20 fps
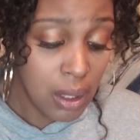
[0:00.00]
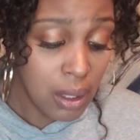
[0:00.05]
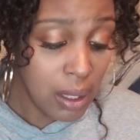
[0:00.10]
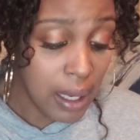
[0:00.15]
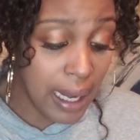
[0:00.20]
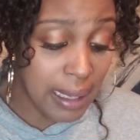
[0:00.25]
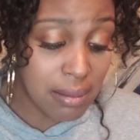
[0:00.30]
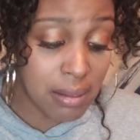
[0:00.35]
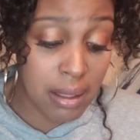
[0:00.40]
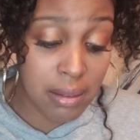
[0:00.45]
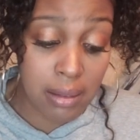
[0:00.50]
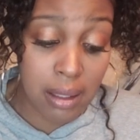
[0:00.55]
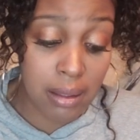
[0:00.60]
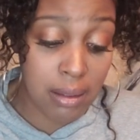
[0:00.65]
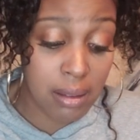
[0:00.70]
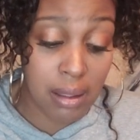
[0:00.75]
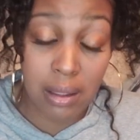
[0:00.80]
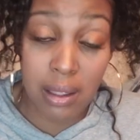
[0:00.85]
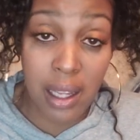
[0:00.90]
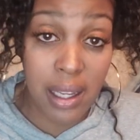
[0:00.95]
I think
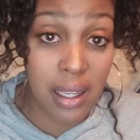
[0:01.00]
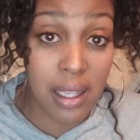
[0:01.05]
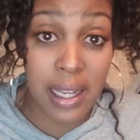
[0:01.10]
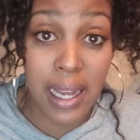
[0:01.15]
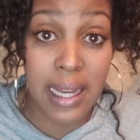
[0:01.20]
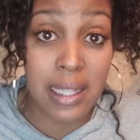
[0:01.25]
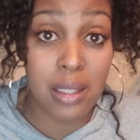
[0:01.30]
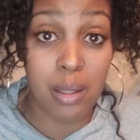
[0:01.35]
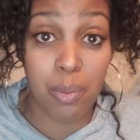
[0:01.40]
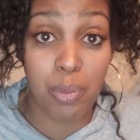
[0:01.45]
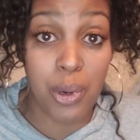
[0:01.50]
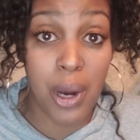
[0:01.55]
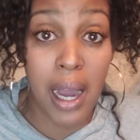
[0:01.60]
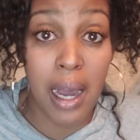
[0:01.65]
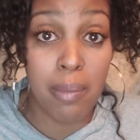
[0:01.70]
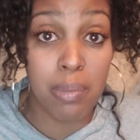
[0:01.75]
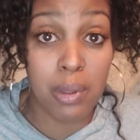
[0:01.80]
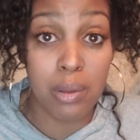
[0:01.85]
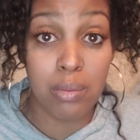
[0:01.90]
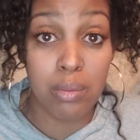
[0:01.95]
the lady got some
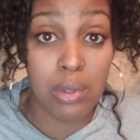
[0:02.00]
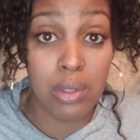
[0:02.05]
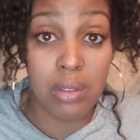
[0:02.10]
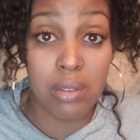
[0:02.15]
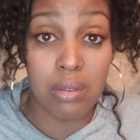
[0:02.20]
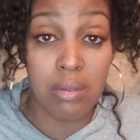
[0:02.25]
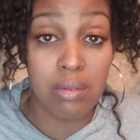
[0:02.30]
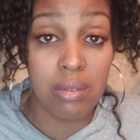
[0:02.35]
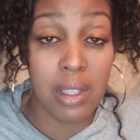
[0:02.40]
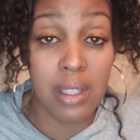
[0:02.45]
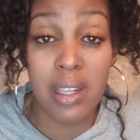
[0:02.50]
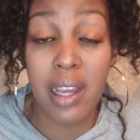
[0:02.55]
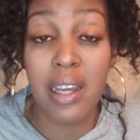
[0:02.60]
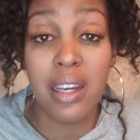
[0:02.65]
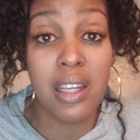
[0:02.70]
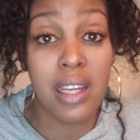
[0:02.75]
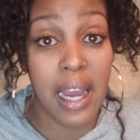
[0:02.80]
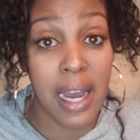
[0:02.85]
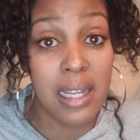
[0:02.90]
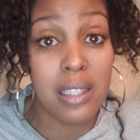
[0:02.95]
problems. The
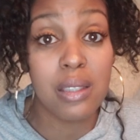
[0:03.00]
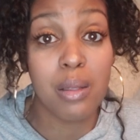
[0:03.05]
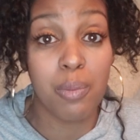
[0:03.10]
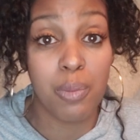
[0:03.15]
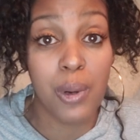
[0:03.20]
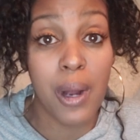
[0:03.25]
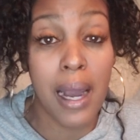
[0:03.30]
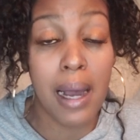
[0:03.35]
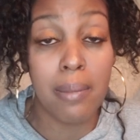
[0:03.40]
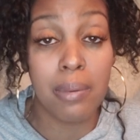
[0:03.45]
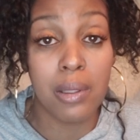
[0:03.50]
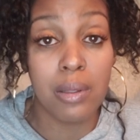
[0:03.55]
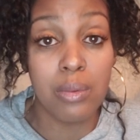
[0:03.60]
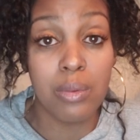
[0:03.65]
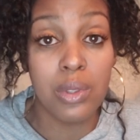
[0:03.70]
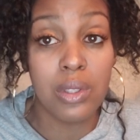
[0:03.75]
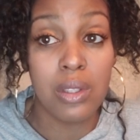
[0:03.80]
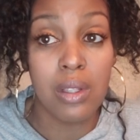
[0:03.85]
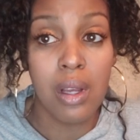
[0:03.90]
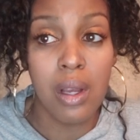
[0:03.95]
lady got some problems.